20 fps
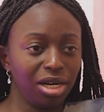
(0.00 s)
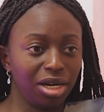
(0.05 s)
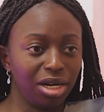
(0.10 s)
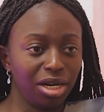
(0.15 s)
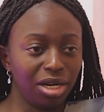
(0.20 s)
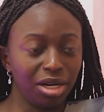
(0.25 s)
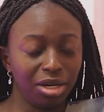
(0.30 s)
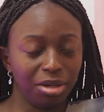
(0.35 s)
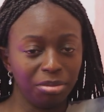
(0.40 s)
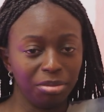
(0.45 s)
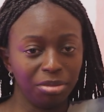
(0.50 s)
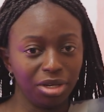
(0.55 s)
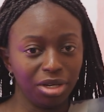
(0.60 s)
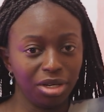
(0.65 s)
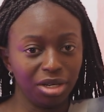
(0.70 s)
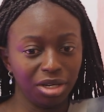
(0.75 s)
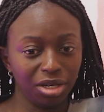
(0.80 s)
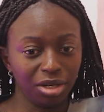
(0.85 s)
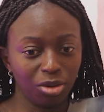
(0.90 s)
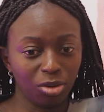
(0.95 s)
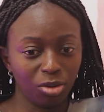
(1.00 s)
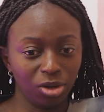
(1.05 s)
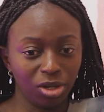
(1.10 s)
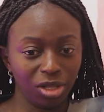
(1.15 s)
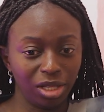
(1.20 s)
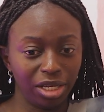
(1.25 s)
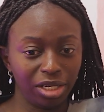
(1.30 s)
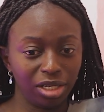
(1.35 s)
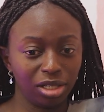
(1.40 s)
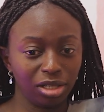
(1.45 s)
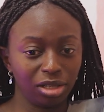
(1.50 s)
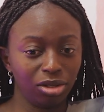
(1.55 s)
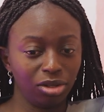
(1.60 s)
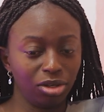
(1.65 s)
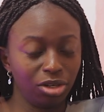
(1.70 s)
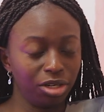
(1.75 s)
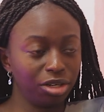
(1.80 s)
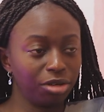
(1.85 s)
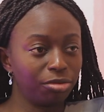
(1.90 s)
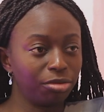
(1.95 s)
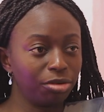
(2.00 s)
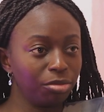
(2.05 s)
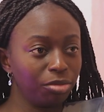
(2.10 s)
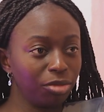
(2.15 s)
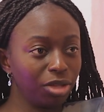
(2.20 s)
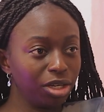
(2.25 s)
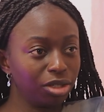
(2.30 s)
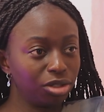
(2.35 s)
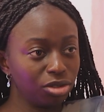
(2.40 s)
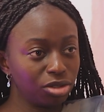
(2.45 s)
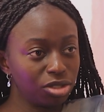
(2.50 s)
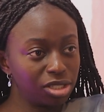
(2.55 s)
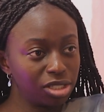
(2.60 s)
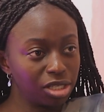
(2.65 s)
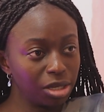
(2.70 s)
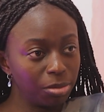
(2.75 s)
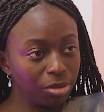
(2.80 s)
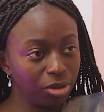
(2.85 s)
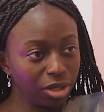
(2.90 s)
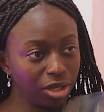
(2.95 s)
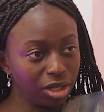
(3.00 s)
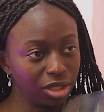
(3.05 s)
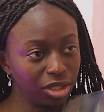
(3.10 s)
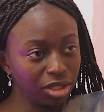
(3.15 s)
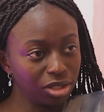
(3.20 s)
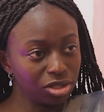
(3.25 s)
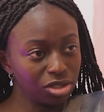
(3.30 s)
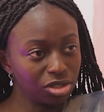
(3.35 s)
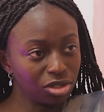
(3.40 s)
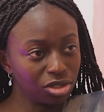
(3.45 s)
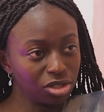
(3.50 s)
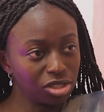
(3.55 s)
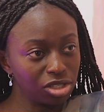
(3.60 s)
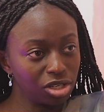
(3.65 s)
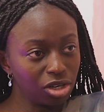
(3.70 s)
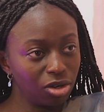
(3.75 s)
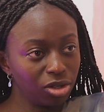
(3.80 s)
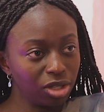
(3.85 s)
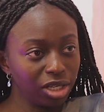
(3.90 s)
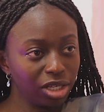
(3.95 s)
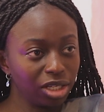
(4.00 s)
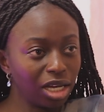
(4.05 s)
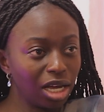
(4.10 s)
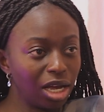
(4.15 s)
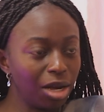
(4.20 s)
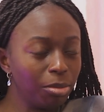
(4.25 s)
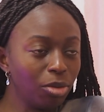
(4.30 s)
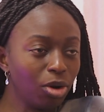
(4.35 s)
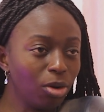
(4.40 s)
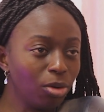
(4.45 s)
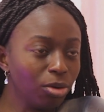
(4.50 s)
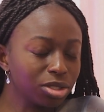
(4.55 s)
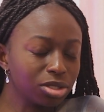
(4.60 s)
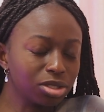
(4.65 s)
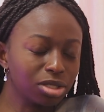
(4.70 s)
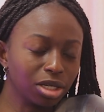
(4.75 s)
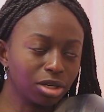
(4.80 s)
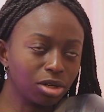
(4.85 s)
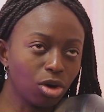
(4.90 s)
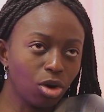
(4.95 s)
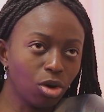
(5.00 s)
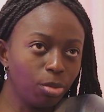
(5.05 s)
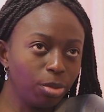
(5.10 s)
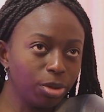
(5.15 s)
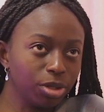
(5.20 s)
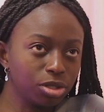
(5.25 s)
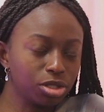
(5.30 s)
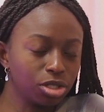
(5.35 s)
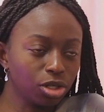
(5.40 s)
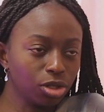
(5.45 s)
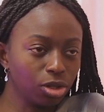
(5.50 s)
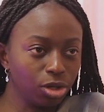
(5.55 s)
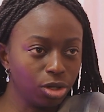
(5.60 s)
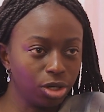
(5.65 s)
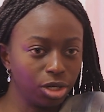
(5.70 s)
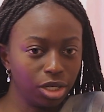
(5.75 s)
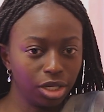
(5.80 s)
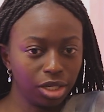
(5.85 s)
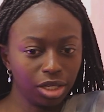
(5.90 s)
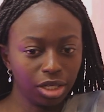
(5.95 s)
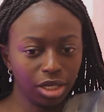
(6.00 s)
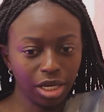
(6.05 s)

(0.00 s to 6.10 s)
um, or like learning from like your siblings or so, like I'm always like open to learning.